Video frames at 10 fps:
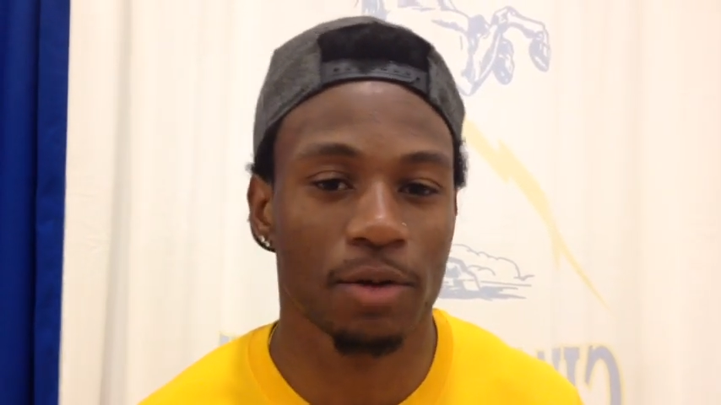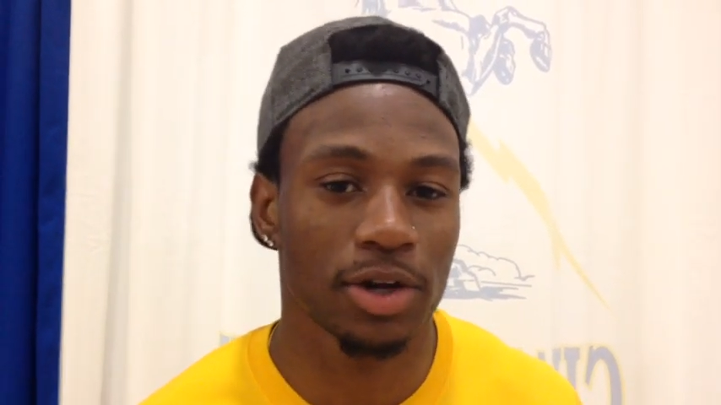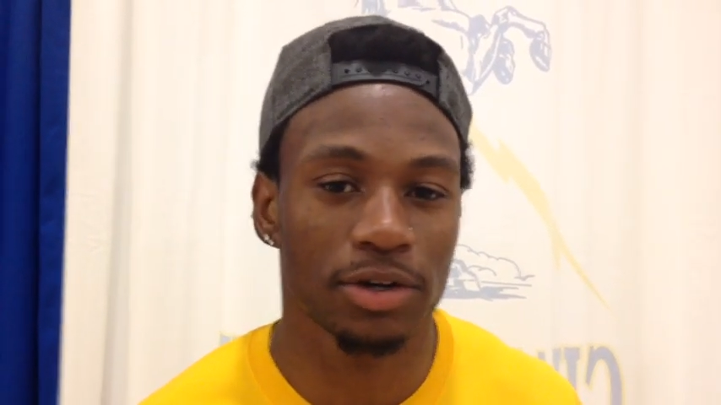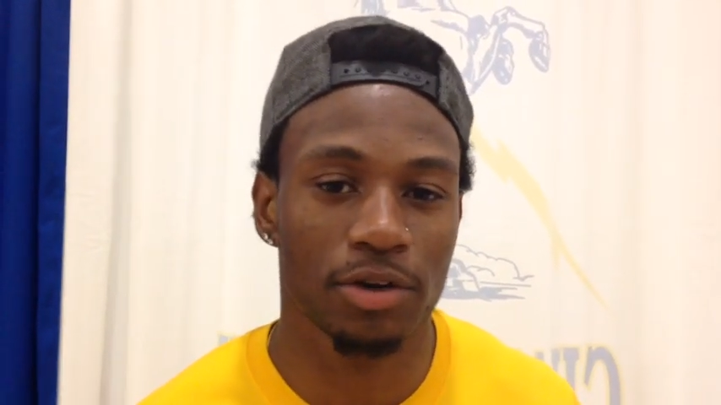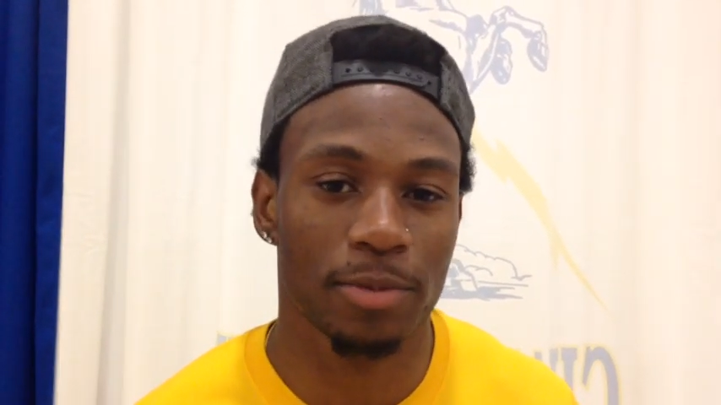I
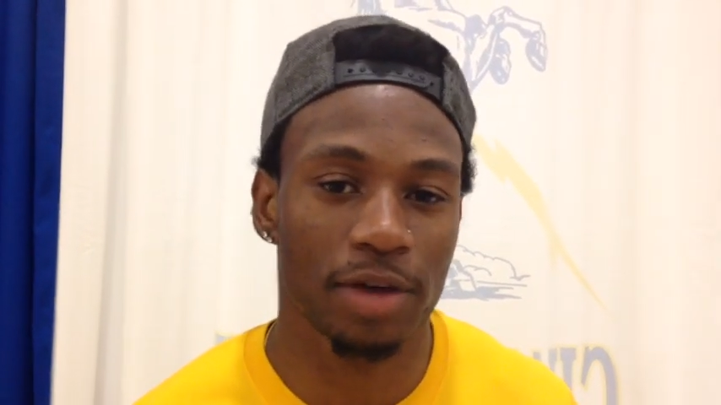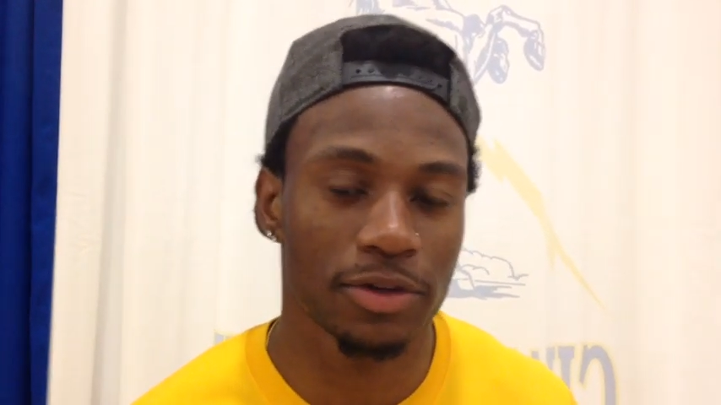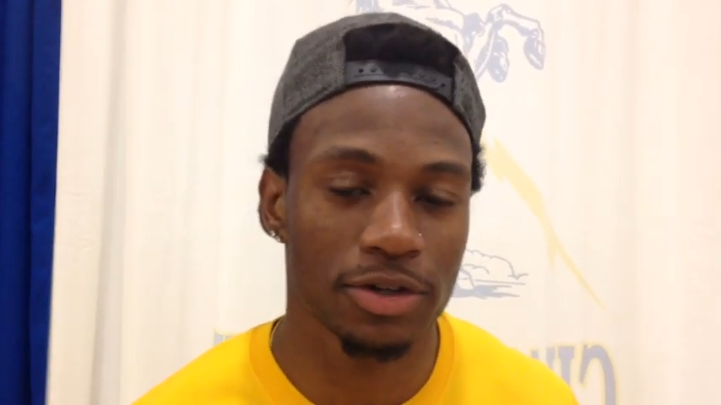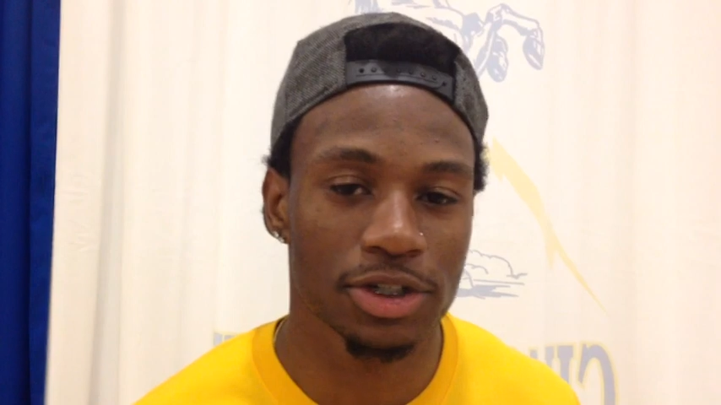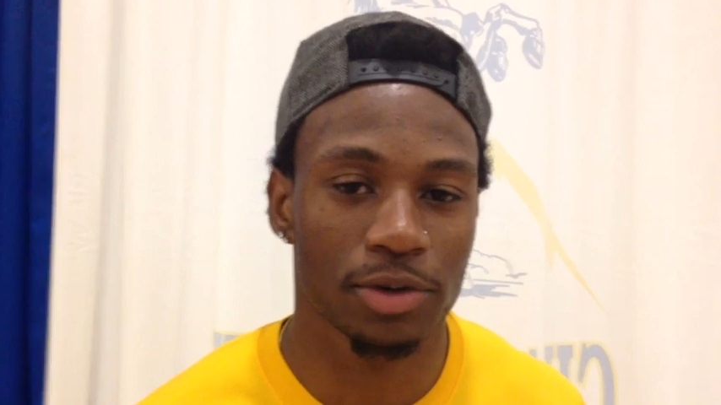want to do in my
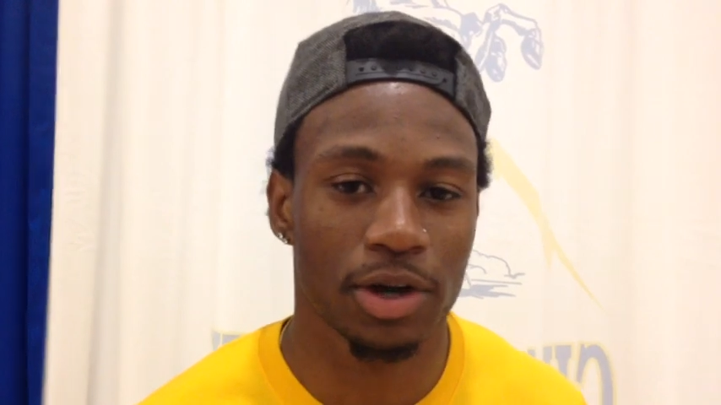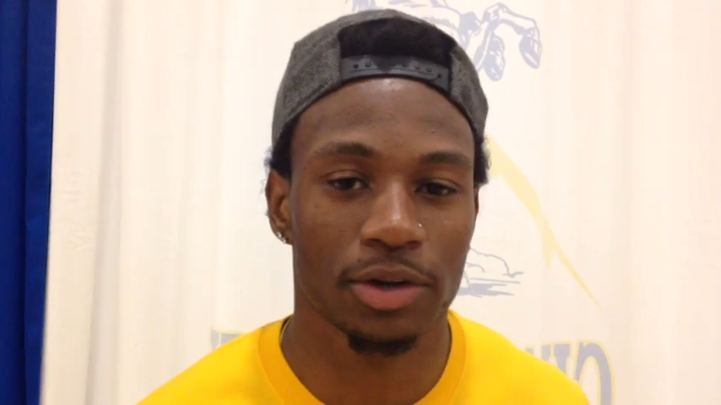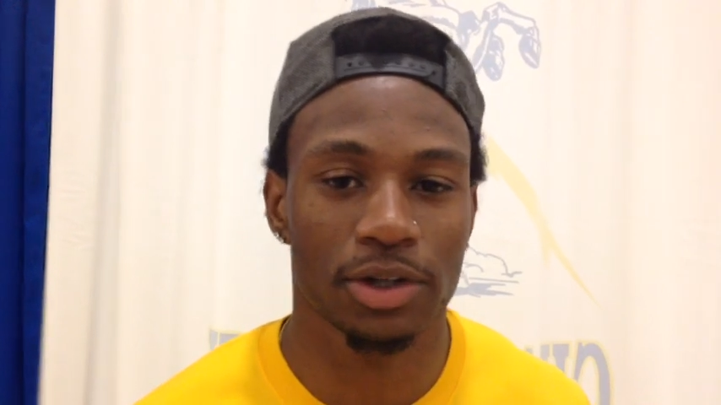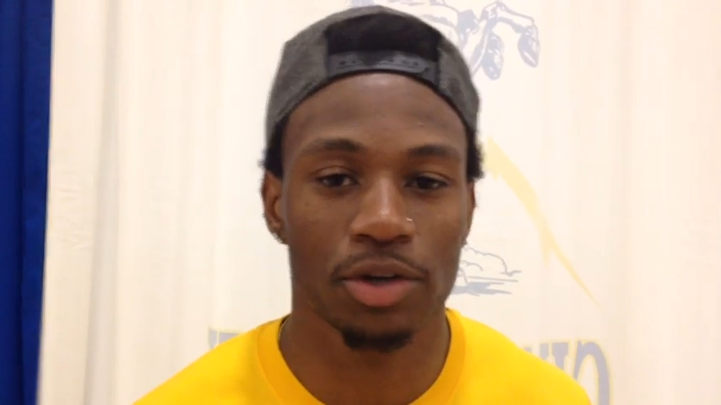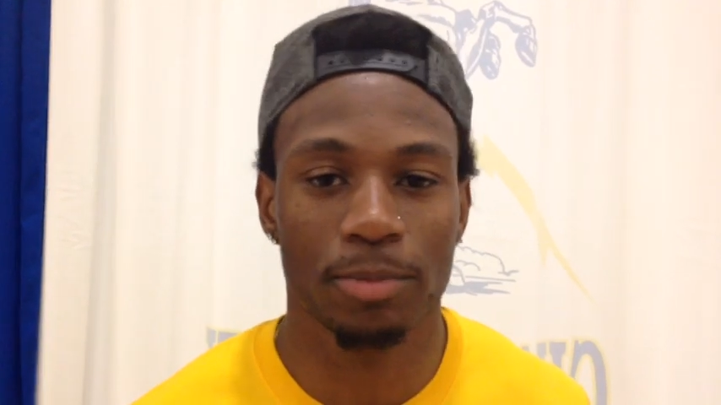future and what
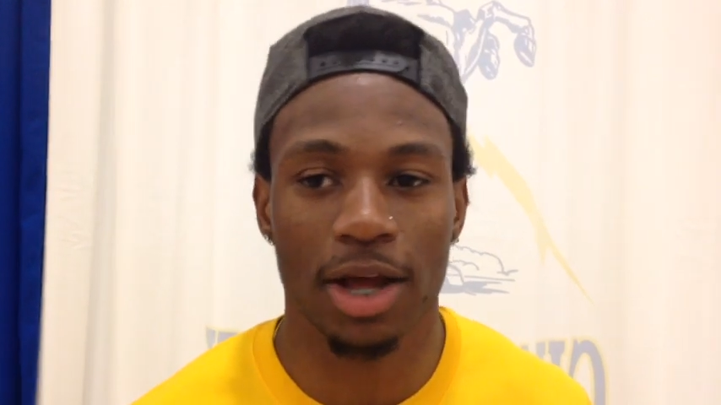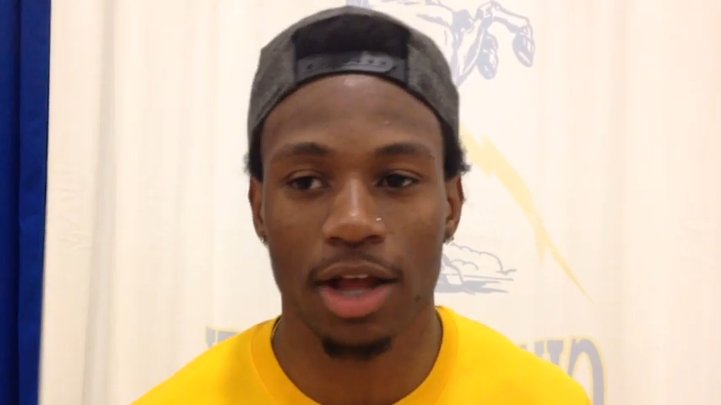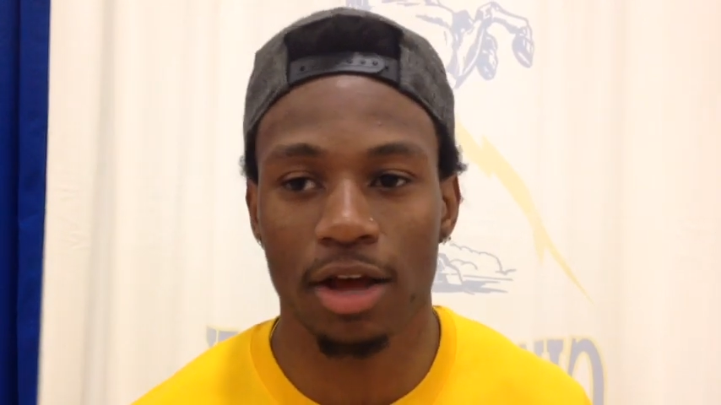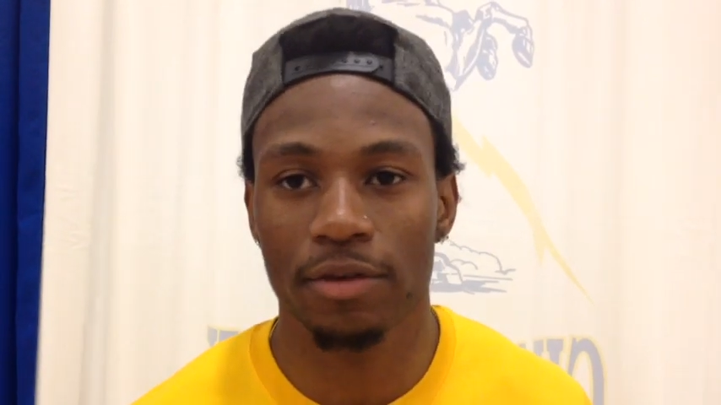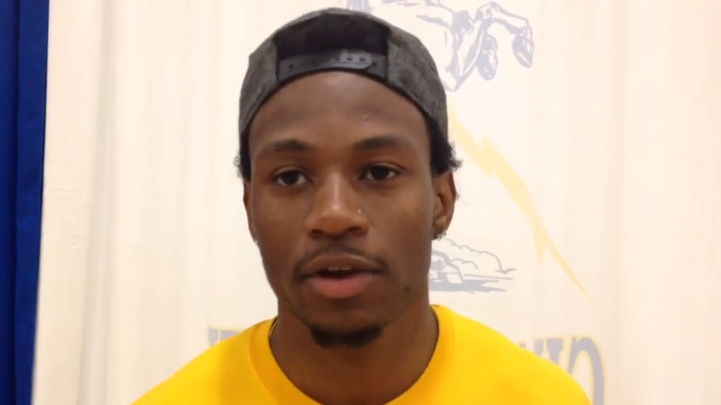I want to do in my
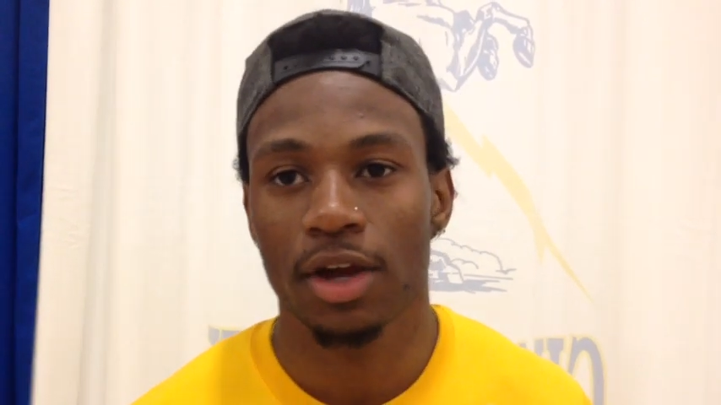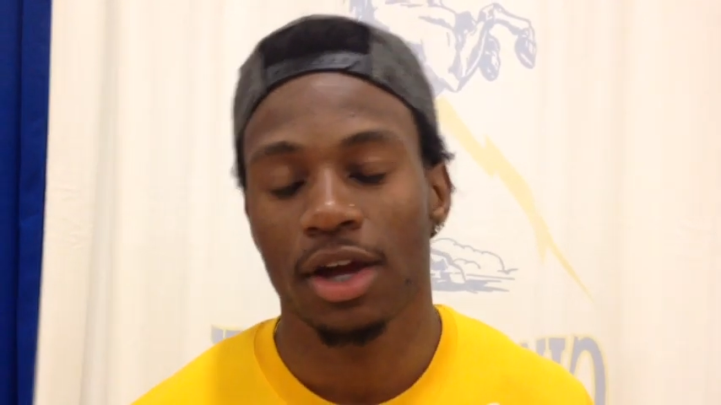life,